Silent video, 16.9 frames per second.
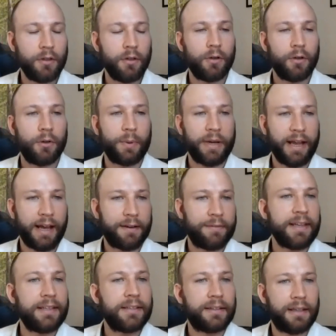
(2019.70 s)
Or we
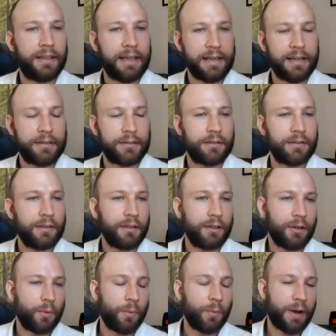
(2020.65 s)
have hidden layers,
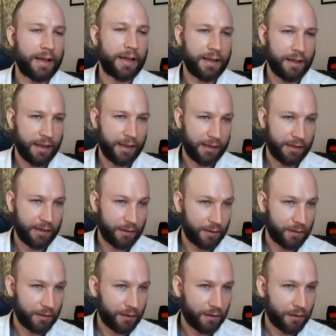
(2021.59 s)
where
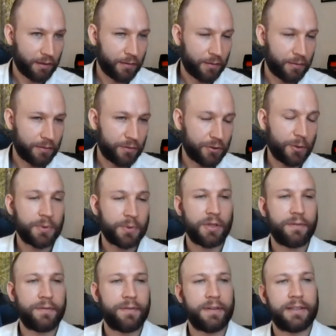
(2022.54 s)
a
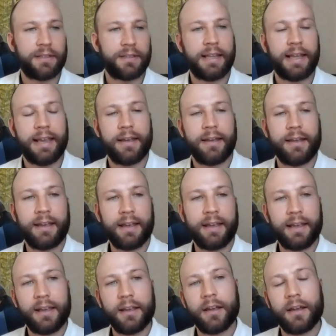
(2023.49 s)
subsurface layer
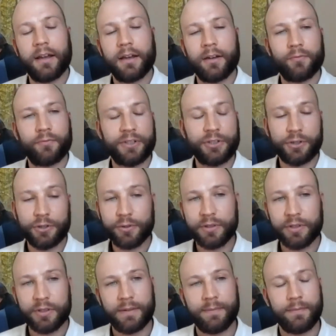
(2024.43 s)

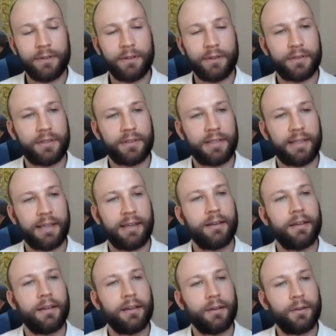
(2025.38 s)
reduces in
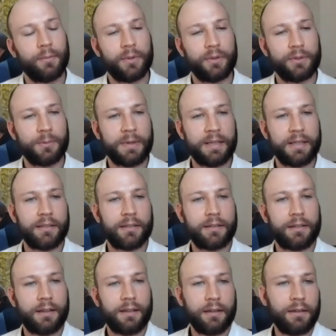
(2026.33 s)
velocity, which
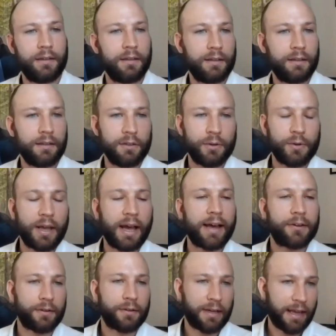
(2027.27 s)
means that you
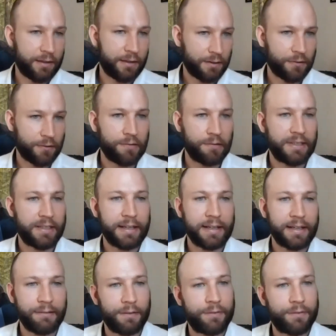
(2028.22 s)
cannot get a
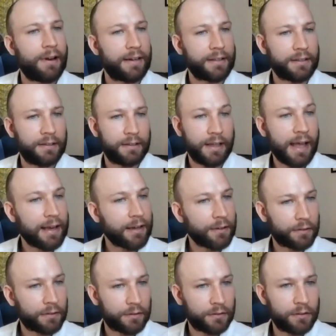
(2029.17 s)
critically refracted
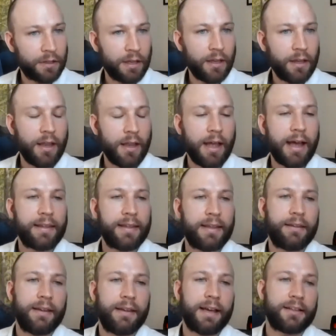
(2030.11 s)
angle. And
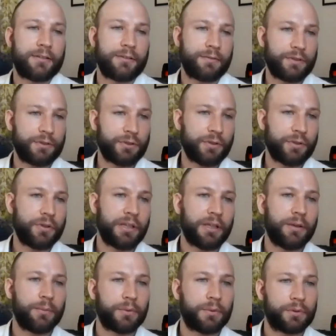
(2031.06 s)
then as a result,
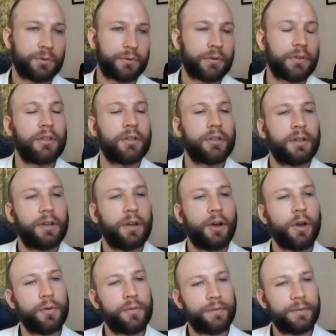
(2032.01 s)
it will
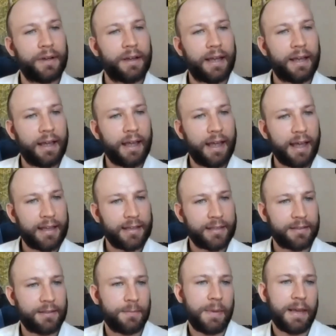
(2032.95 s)

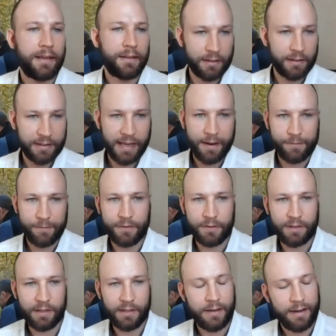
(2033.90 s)
overestimate the
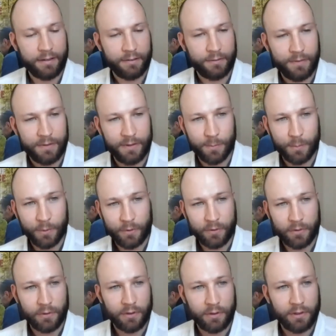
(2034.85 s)
depth to the next
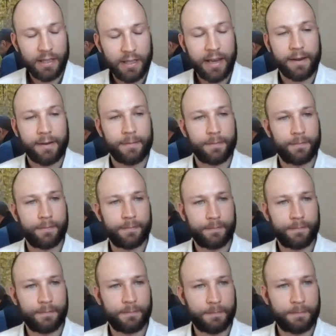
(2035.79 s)
visible layer.
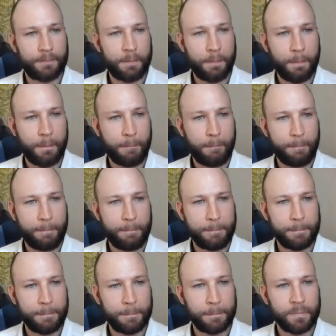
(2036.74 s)

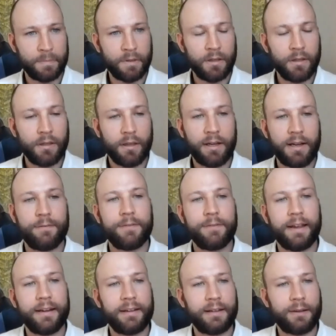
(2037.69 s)
And then
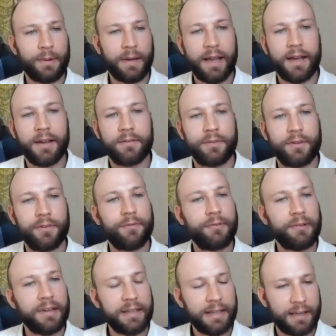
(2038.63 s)
finally, we have the
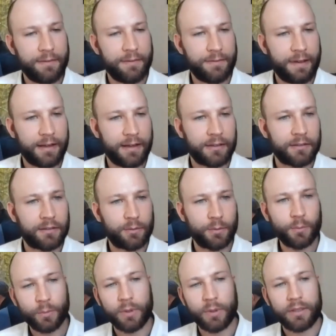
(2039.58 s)
3D effects,
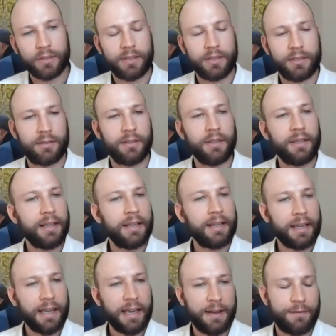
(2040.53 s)
which is
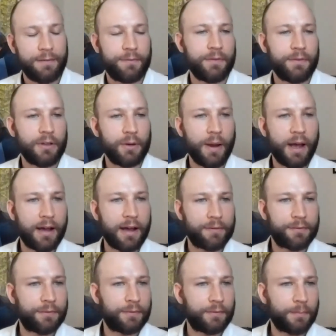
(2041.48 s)
if you have